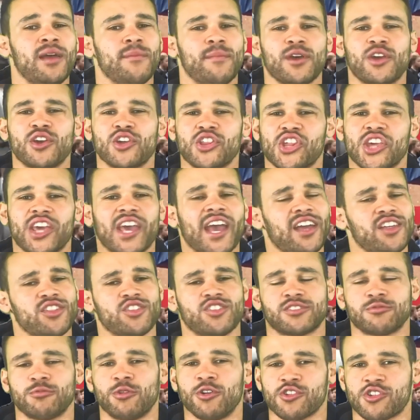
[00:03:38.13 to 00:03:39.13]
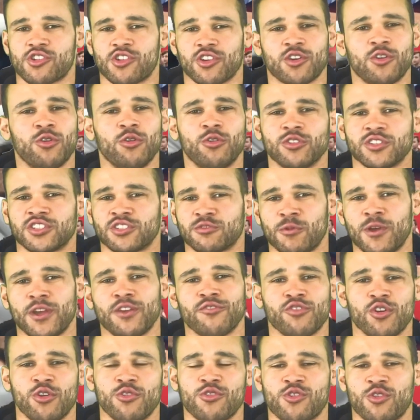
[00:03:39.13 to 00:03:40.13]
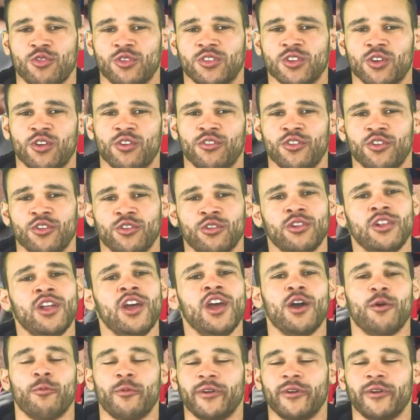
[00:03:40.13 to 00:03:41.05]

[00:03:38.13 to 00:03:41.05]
because you can just watch the cork swing row tutorial,